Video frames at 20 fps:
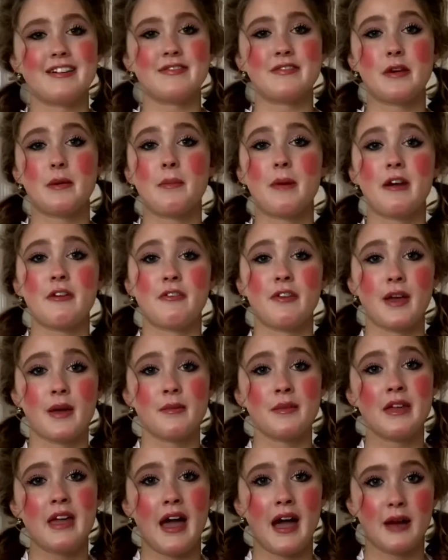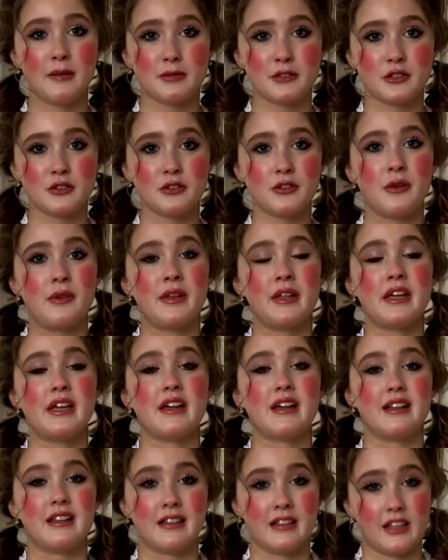My family absolutely
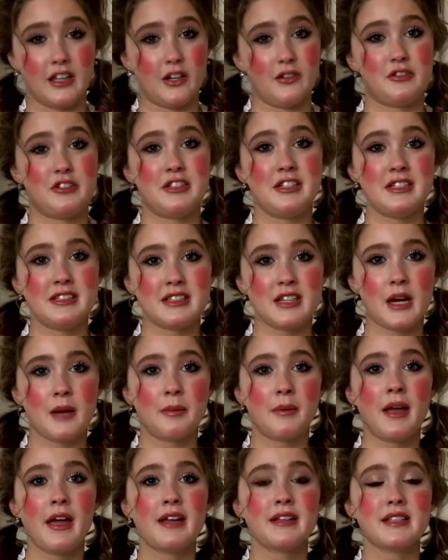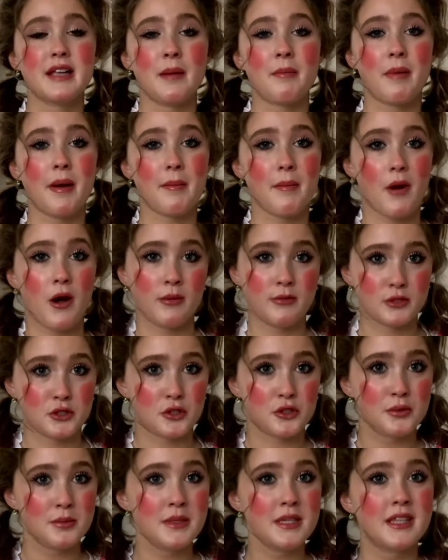loved these cupcakes, and my mom
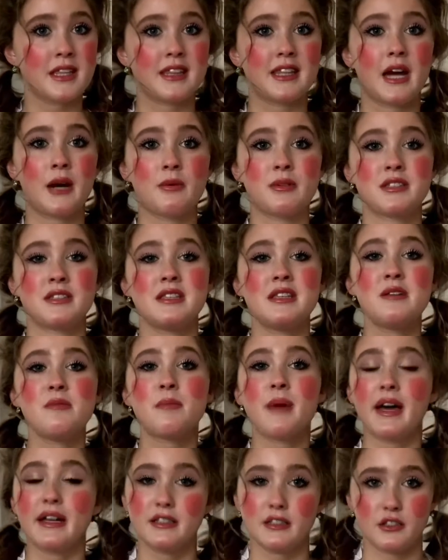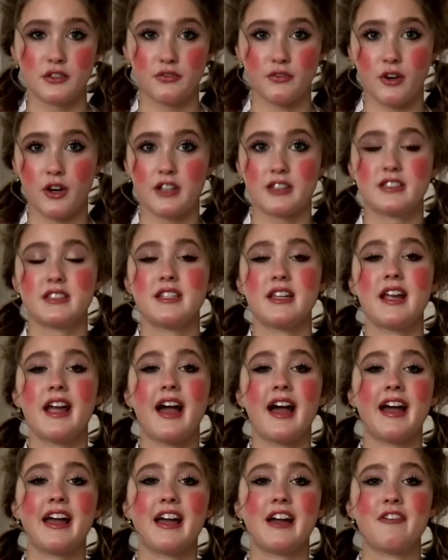told me that that was the best frosting
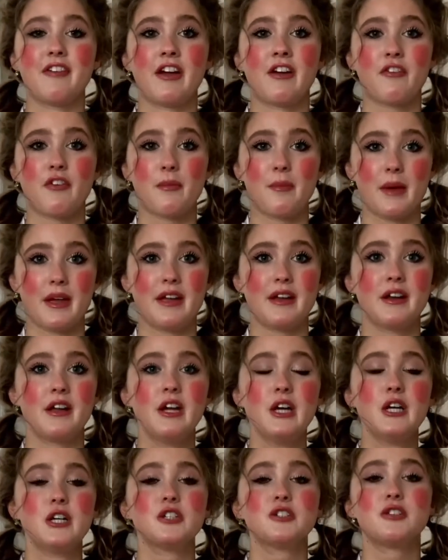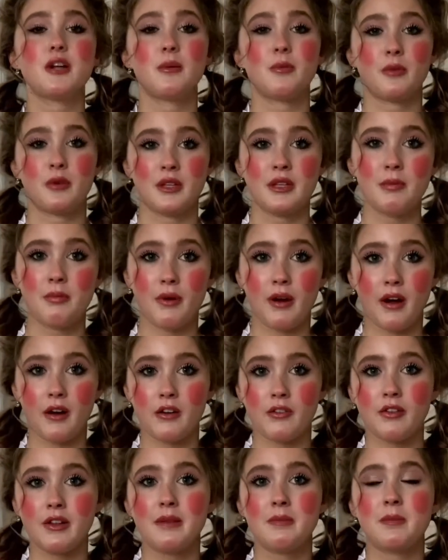I have ever made. So I'm really proud
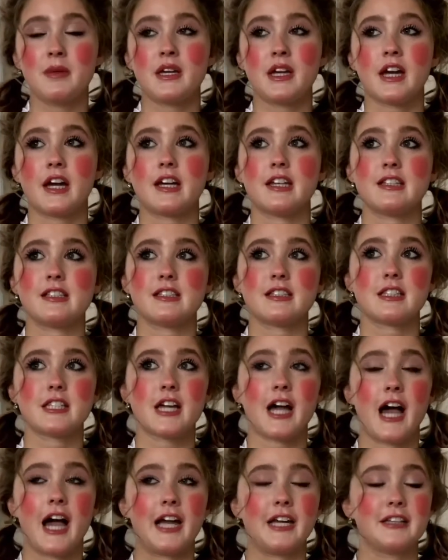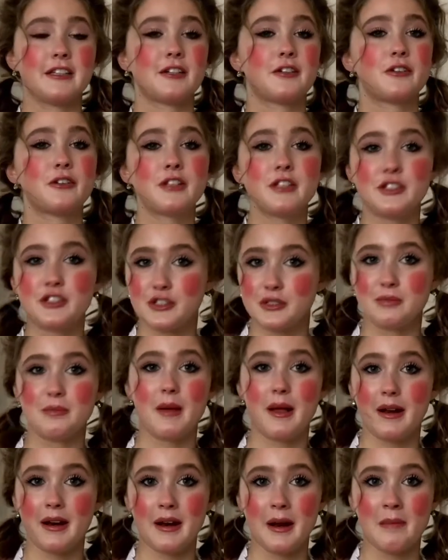of it because I literally just
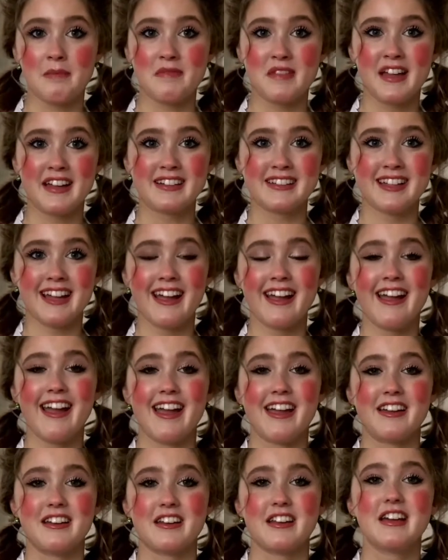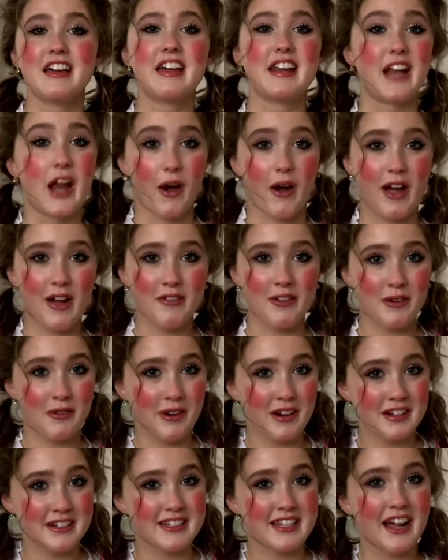made it up that day, and now I have it
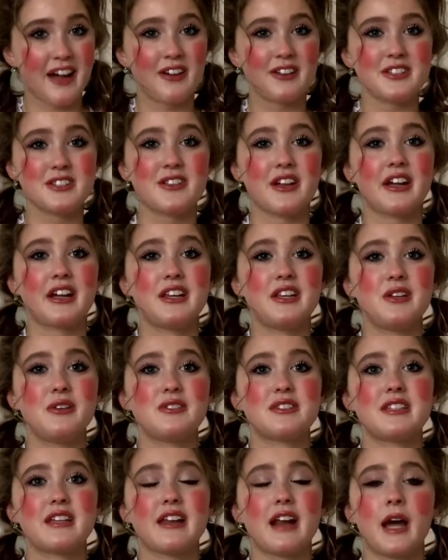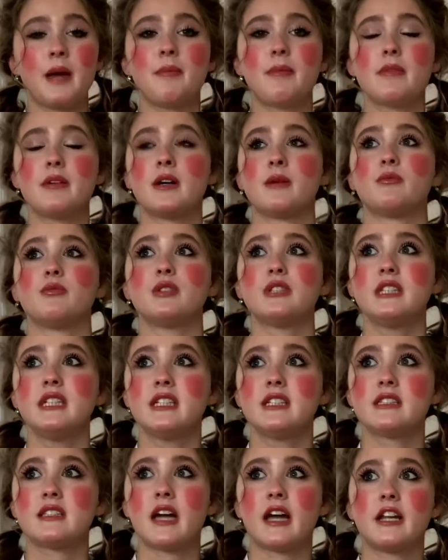written down so I can use it. I'm really
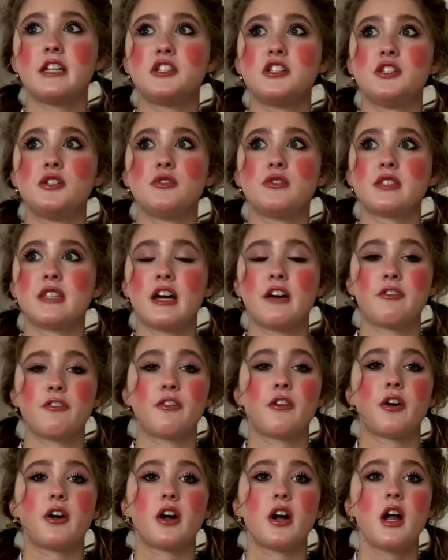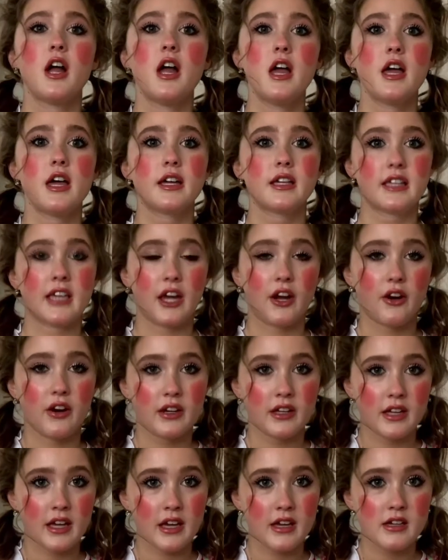excited to use that for
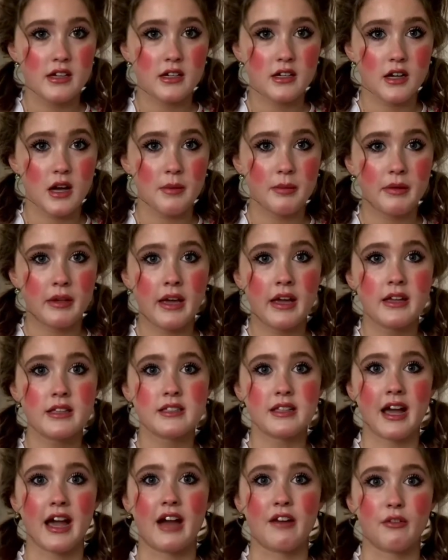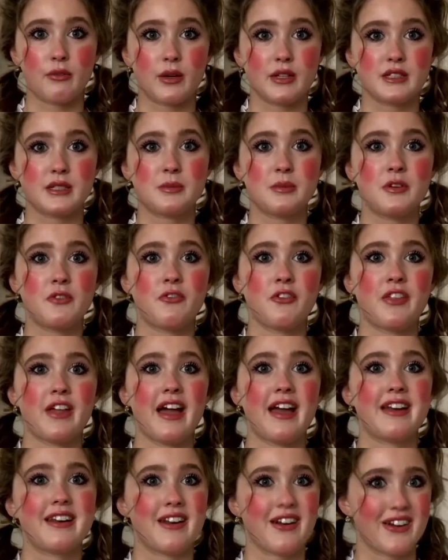carrot cake cupcakes. I have a recipe for
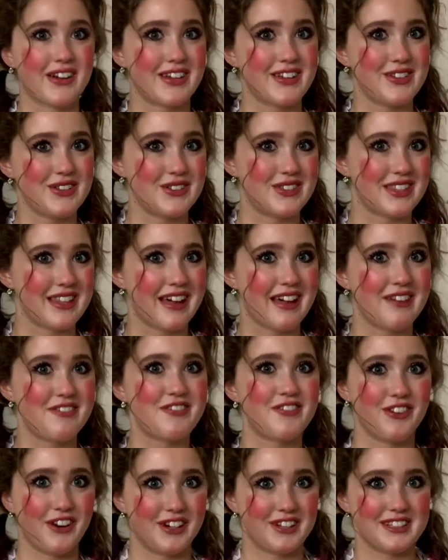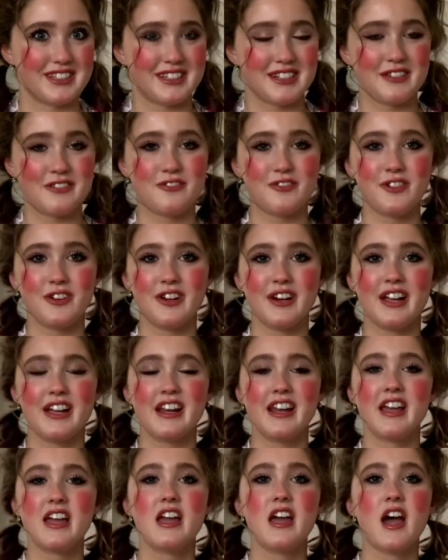that. Now I can use that frosting for
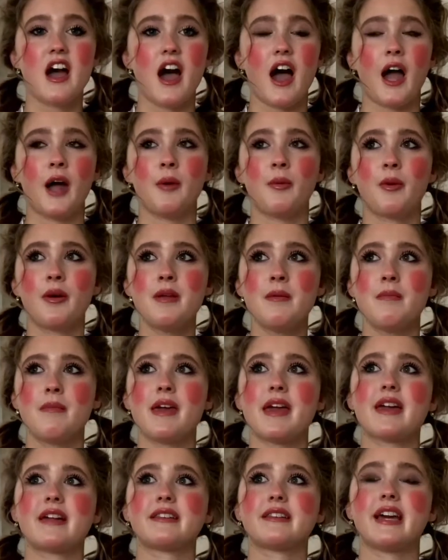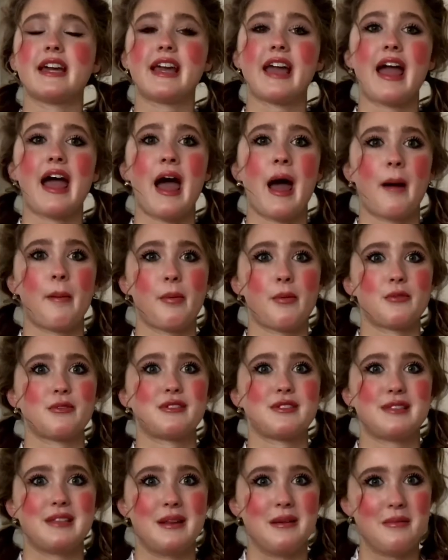it. I want to make like apple
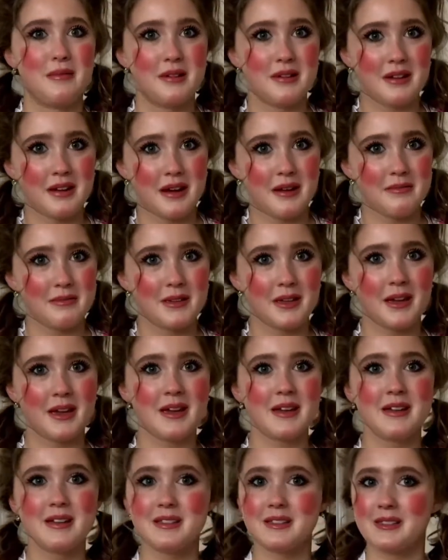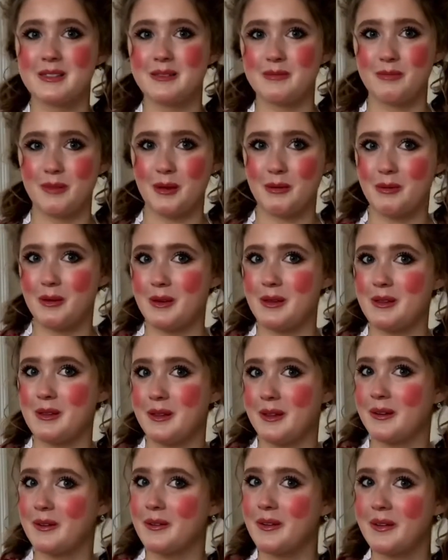cinnamon cupcakes maybe
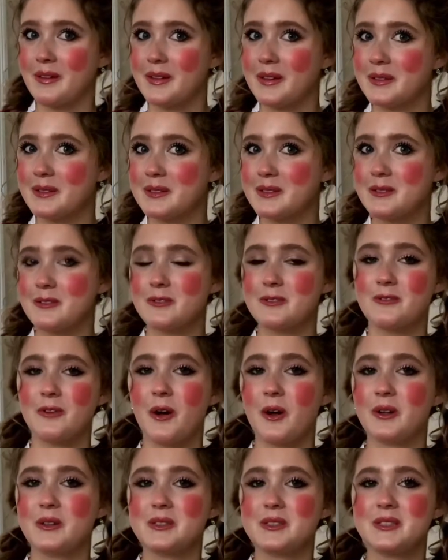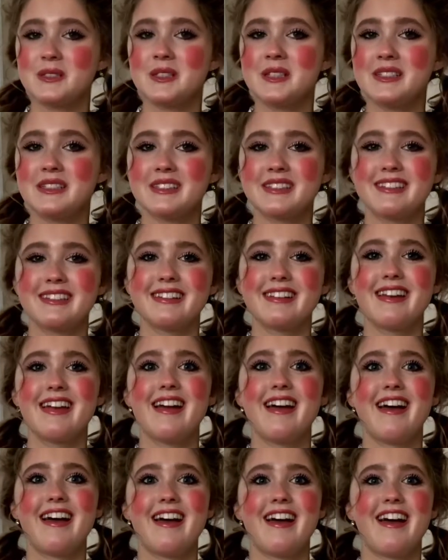later on this fall season.
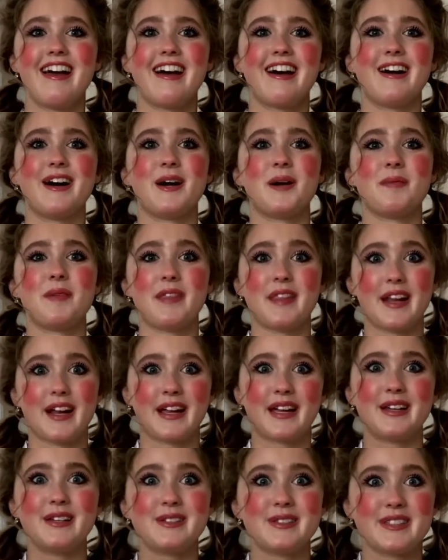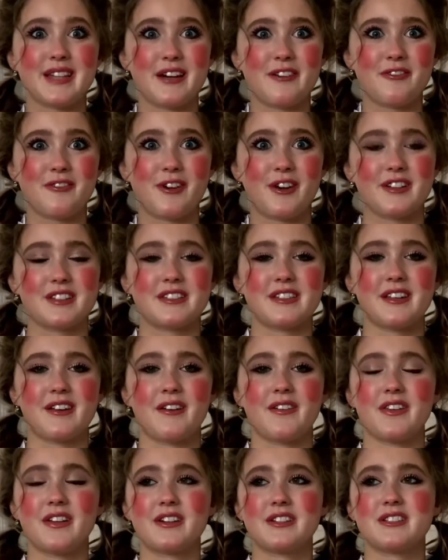And then I can use that frosting on
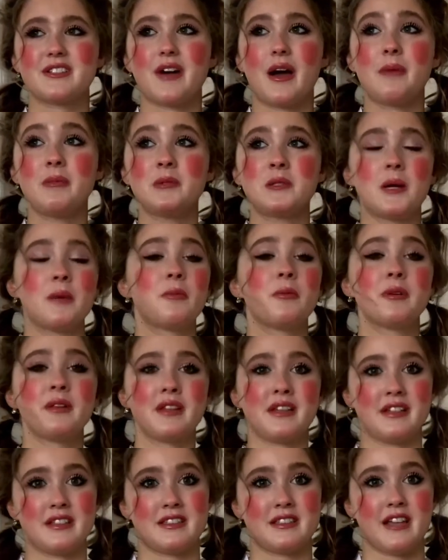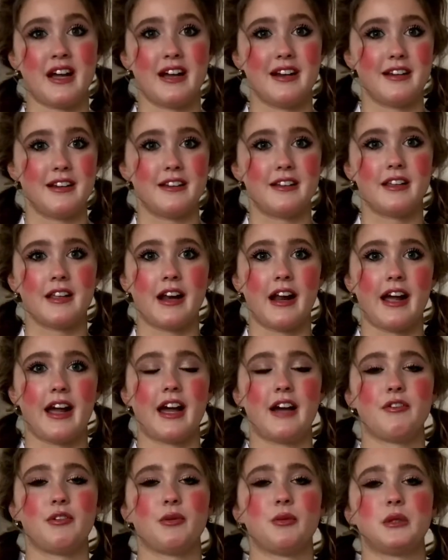there. So I'm really excited that I
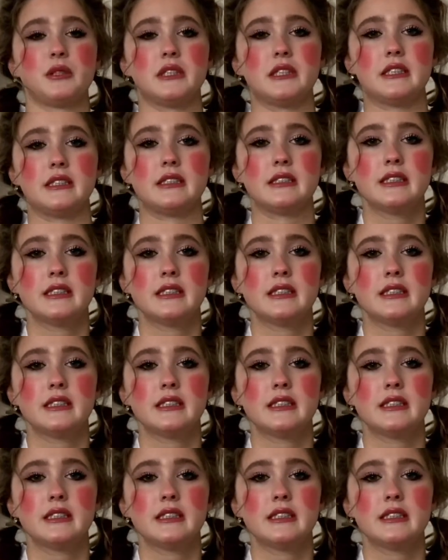have a really